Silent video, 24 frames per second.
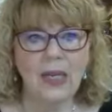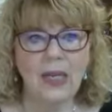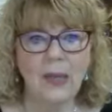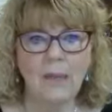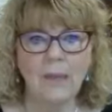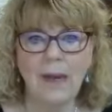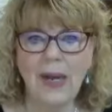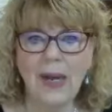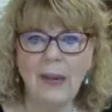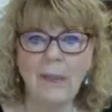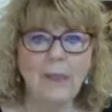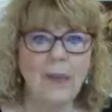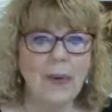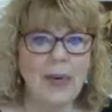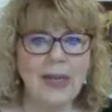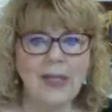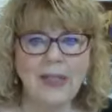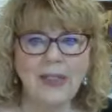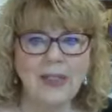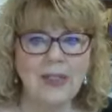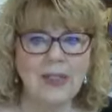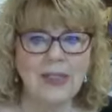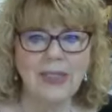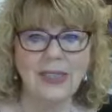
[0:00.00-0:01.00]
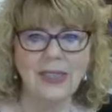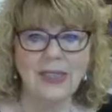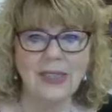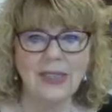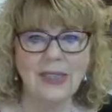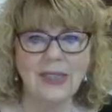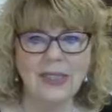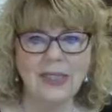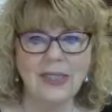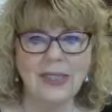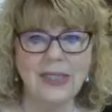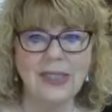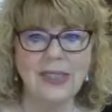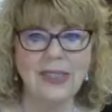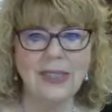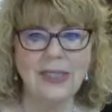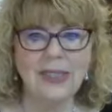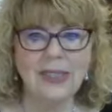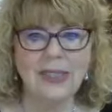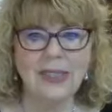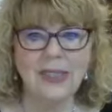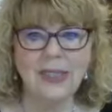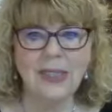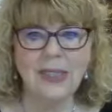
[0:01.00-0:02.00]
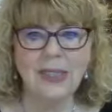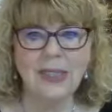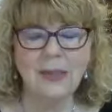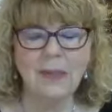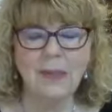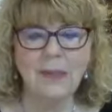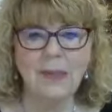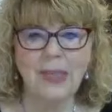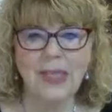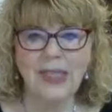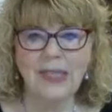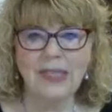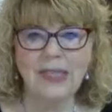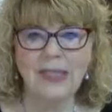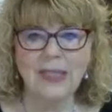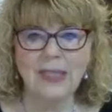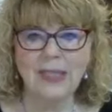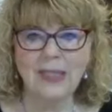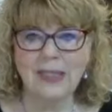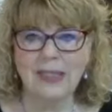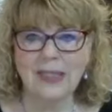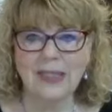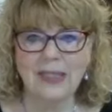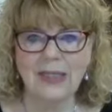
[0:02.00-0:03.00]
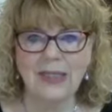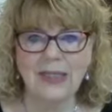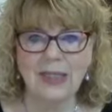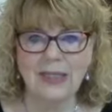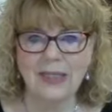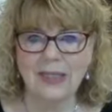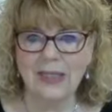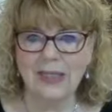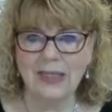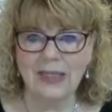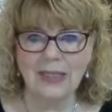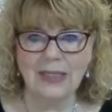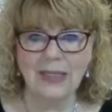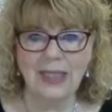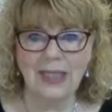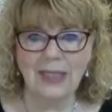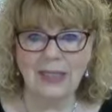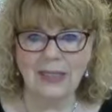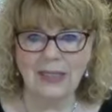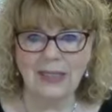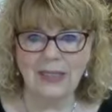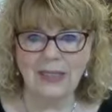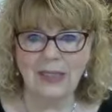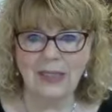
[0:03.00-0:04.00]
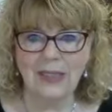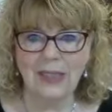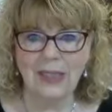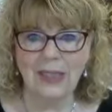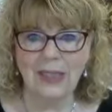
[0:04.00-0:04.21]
Bob Proctor does a 6 minutes to success.